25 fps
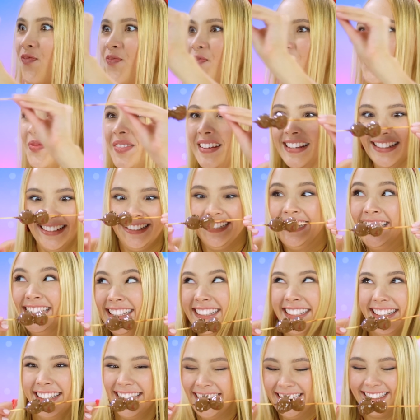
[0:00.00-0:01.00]
think I can bear
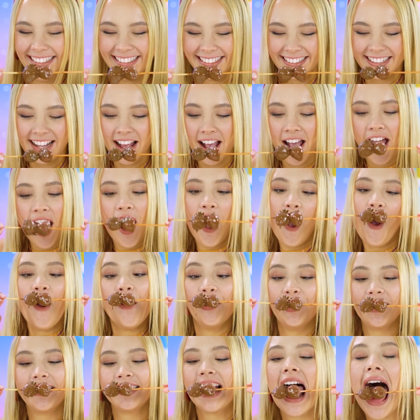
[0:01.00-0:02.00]
to watch what happens
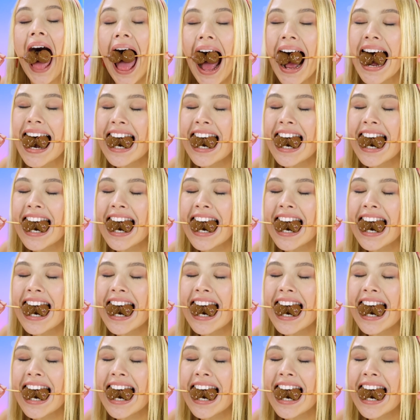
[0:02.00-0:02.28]
next!